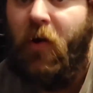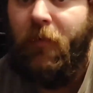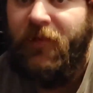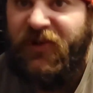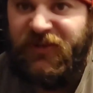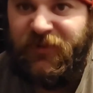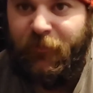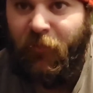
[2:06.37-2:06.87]
won't be
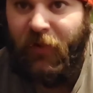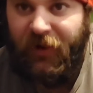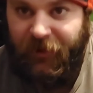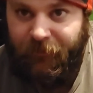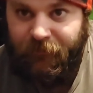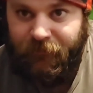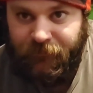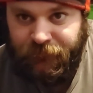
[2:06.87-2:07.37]

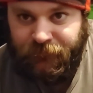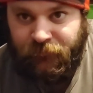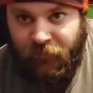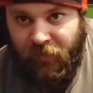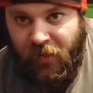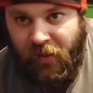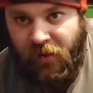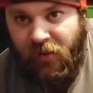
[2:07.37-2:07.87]
disappointed.
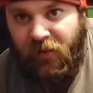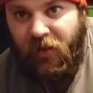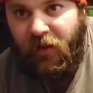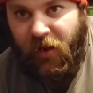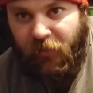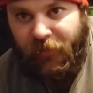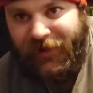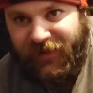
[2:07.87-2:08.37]

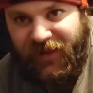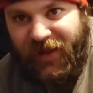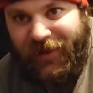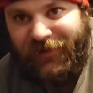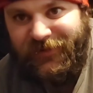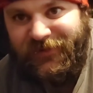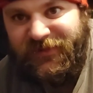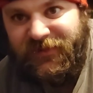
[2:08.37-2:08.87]
Alright,
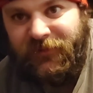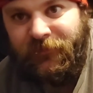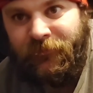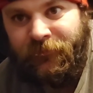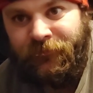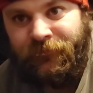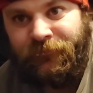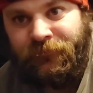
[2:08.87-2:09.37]
guys.
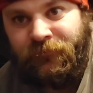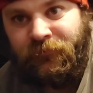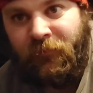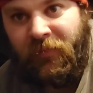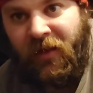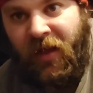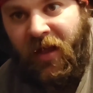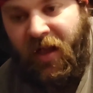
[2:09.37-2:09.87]

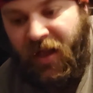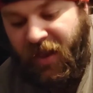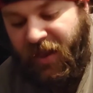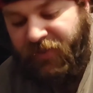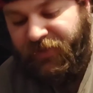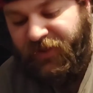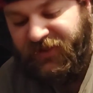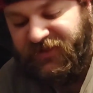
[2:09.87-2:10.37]

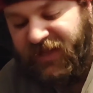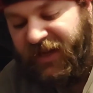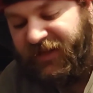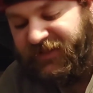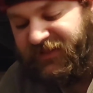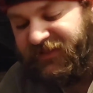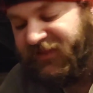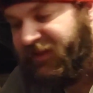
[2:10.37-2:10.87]
This
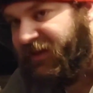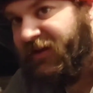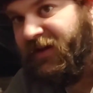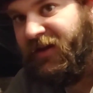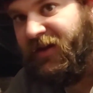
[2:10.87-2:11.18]
tastes...